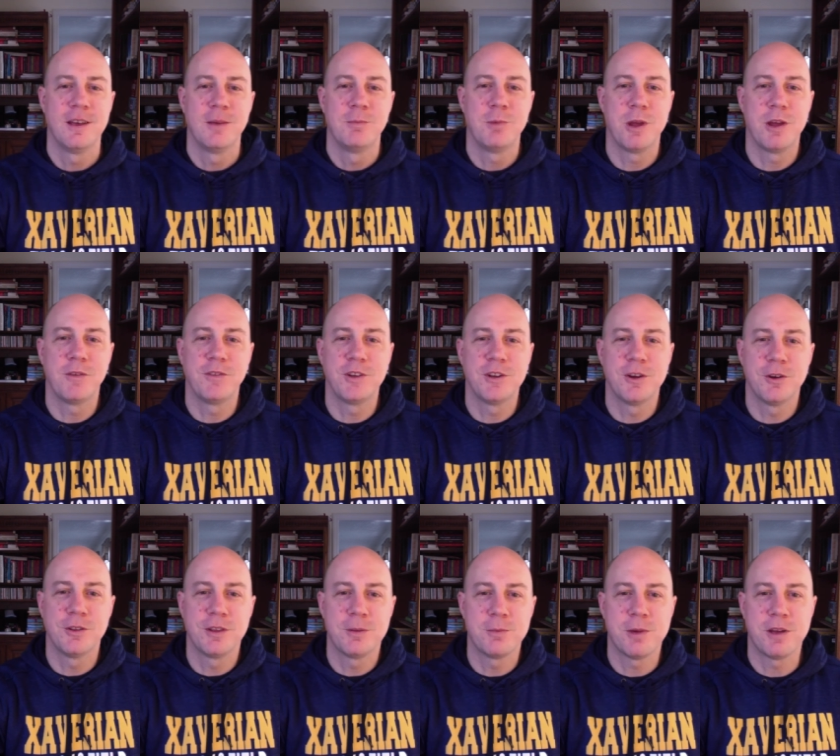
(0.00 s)
Many of you
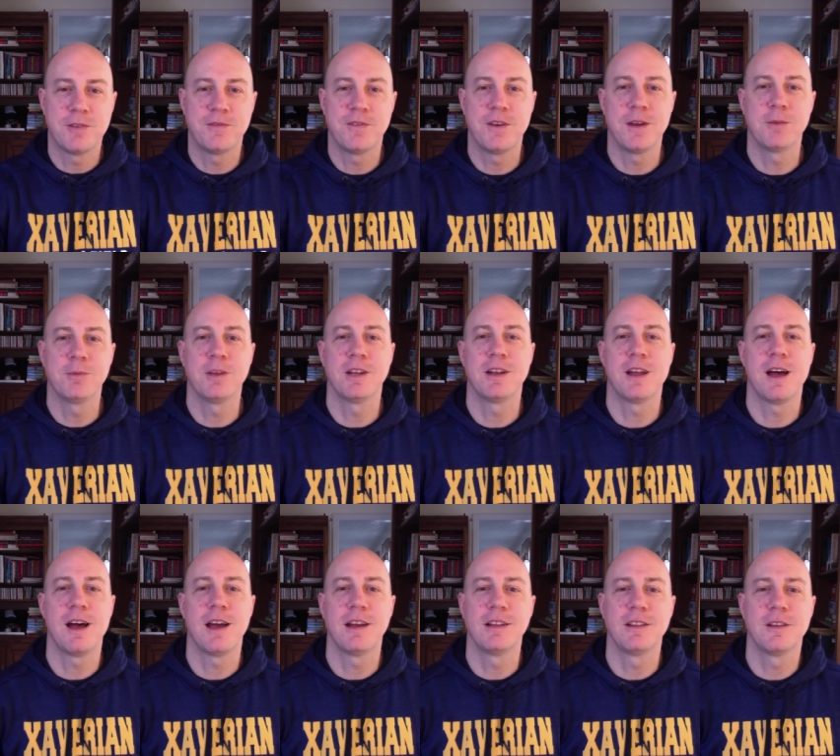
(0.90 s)
know that my family and
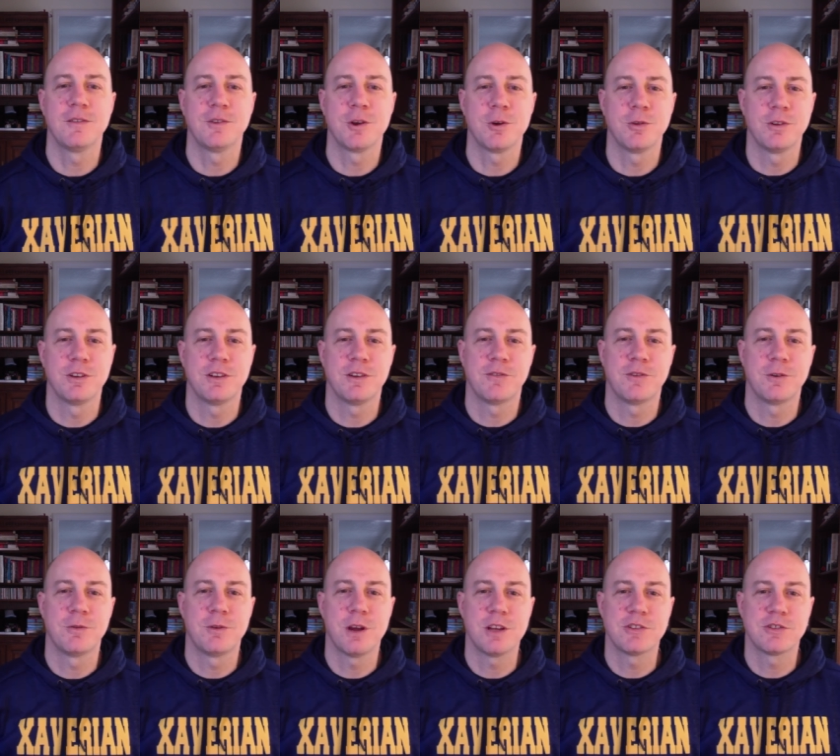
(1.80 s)
I love going to
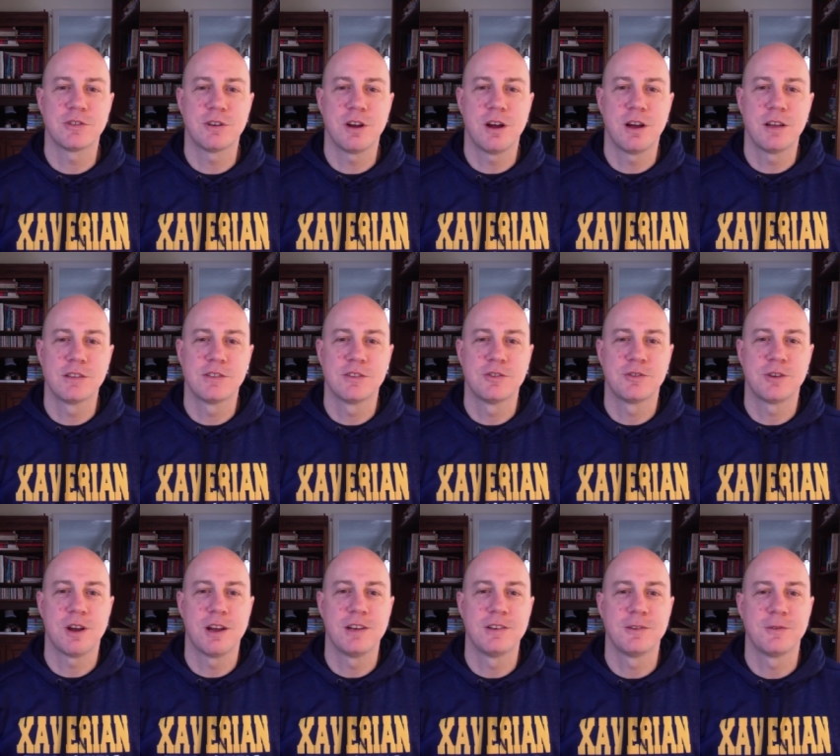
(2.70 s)
different restaurants and
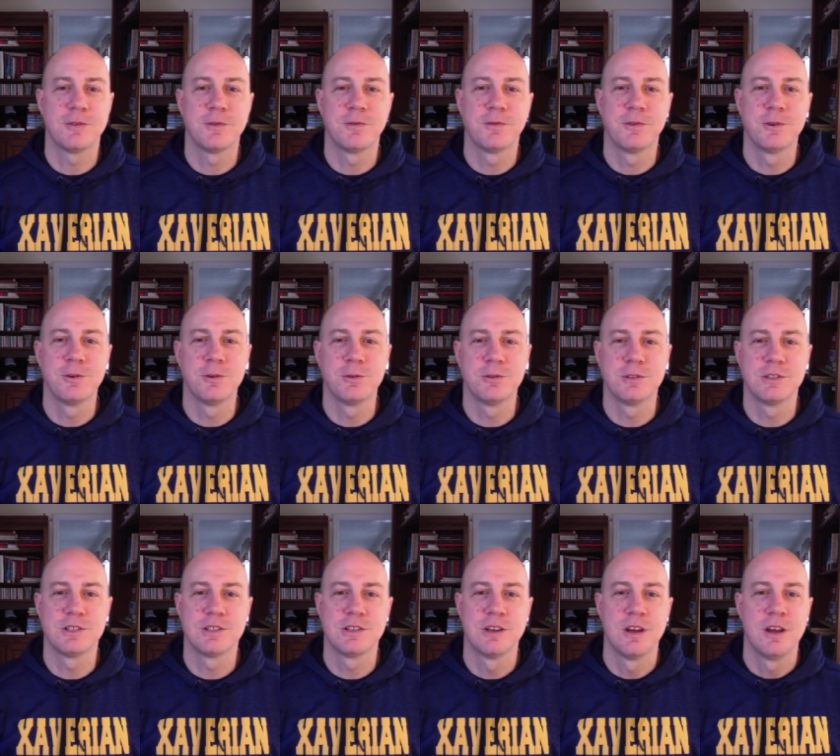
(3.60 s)
trying different
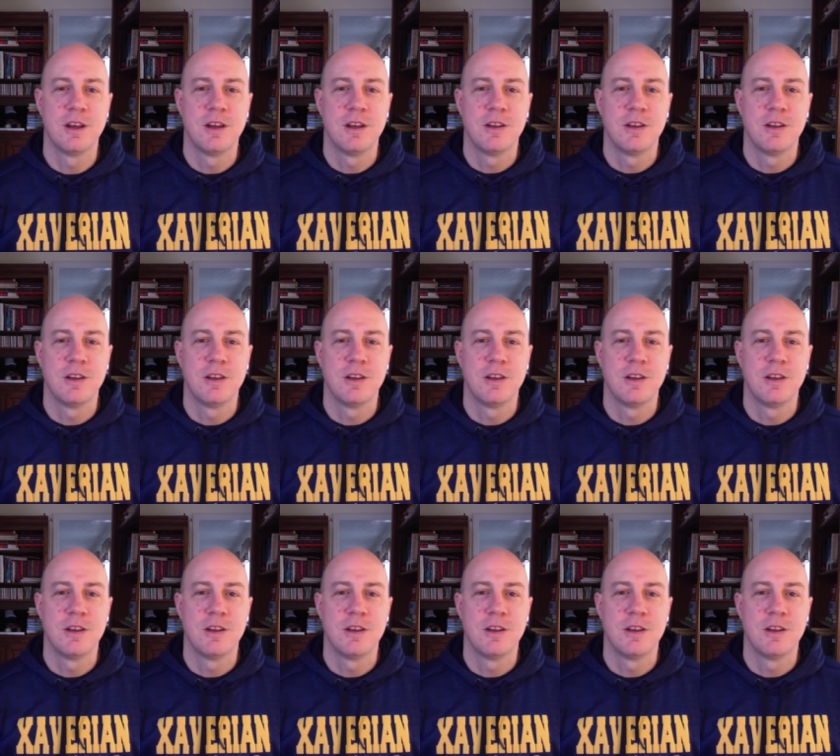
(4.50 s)
foods.